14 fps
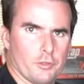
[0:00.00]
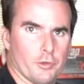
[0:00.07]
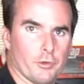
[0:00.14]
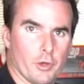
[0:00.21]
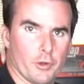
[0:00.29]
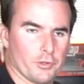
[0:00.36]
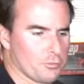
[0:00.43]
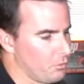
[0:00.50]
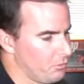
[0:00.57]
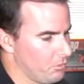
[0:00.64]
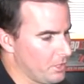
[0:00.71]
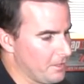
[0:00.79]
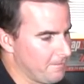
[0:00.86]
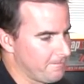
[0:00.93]
You'll notice we
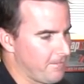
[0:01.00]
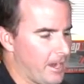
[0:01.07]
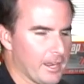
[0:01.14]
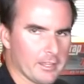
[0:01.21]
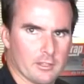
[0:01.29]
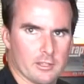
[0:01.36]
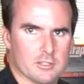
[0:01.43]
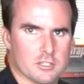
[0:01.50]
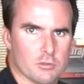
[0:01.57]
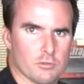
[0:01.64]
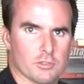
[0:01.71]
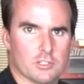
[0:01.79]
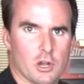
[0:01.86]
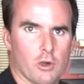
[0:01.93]
really finely
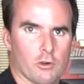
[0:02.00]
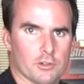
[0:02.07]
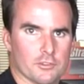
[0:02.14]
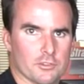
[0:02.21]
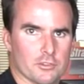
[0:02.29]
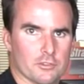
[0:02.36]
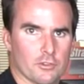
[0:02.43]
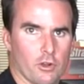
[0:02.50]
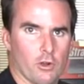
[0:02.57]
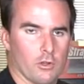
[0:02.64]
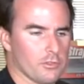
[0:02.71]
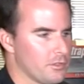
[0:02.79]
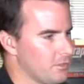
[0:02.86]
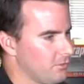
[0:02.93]
tune the tolerances
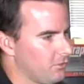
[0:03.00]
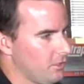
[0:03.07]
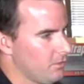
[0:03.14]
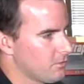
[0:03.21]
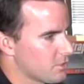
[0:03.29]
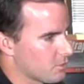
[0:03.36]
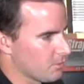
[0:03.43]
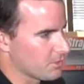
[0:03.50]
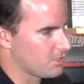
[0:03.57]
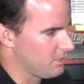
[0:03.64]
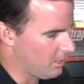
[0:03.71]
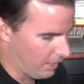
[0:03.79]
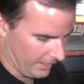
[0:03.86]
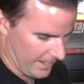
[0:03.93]
on this seat, so
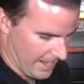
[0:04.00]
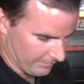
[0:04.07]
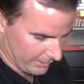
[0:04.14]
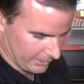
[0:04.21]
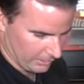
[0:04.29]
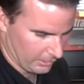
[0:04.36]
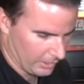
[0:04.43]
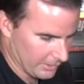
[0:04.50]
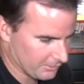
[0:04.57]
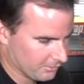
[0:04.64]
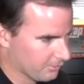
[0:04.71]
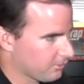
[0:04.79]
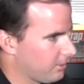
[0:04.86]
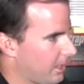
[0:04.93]
it's not having a lot of
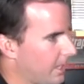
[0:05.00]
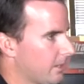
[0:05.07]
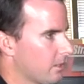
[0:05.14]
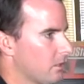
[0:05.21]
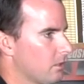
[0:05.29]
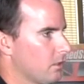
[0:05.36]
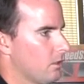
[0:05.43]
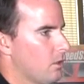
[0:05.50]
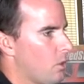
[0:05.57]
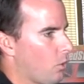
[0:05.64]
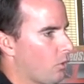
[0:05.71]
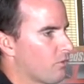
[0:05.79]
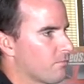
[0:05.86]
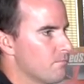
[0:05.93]
sliding
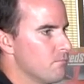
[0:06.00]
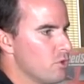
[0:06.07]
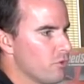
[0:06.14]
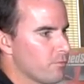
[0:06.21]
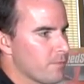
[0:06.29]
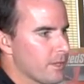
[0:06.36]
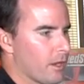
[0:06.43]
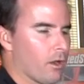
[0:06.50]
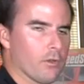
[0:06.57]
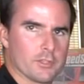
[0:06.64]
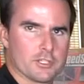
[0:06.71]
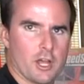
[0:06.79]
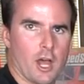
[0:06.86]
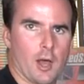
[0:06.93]
or movement on
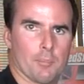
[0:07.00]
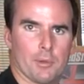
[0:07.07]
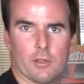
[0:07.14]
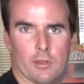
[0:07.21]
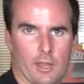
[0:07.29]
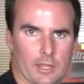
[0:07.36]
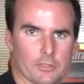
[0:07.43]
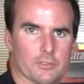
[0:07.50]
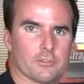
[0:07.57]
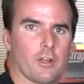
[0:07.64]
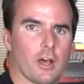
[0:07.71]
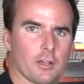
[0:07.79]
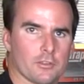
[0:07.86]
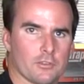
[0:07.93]
the top like the
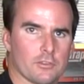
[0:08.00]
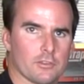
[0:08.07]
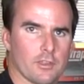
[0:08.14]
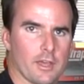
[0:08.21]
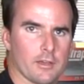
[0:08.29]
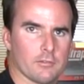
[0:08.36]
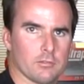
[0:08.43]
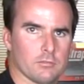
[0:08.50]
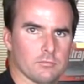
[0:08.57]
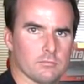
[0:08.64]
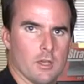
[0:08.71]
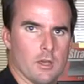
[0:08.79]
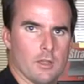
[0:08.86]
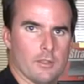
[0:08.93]
stock seats have.
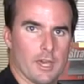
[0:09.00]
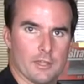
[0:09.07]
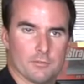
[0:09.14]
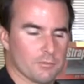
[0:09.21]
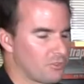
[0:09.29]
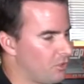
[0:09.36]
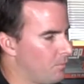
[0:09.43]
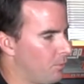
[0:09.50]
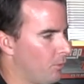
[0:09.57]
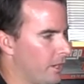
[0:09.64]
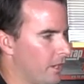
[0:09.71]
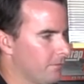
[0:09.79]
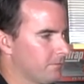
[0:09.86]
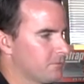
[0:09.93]
Then, simple
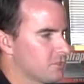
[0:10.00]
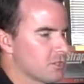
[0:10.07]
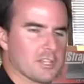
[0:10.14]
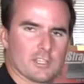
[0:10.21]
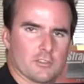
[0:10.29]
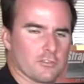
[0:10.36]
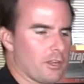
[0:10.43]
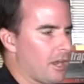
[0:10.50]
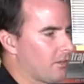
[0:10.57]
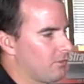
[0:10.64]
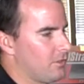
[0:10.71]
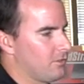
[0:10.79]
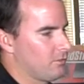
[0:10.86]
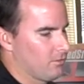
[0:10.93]
enough, just like the stock
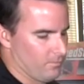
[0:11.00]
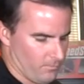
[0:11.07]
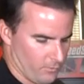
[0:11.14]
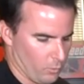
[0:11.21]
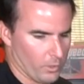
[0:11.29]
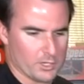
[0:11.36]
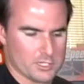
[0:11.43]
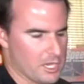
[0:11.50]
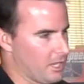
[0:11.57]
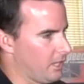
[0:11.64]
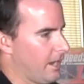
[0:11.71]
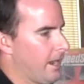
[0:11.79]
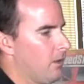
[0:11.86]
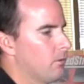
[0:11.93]
seats, if you wanna take
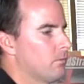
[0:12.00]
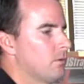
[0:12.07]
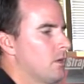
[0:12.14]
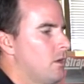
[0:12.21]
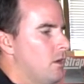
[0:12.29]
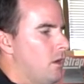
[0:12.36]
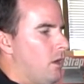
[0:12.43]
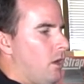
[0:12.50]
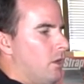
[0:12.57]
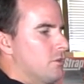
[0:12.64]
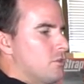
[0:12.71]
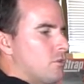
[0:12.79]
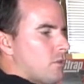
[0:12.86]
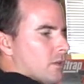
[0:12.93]
it out,
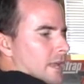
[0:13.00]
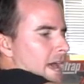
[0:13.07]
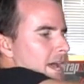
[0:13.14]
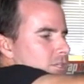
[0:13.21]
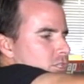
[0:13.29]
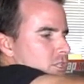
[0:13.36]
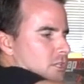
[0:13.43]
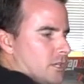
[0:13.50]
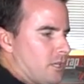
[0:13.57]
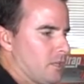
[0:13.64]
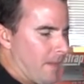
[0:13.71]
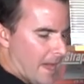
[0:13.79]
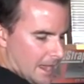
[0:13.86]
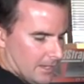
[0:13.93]
undo the latch in
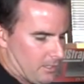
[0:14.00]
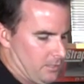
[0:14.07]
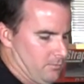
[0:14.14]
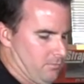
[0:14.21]
the back,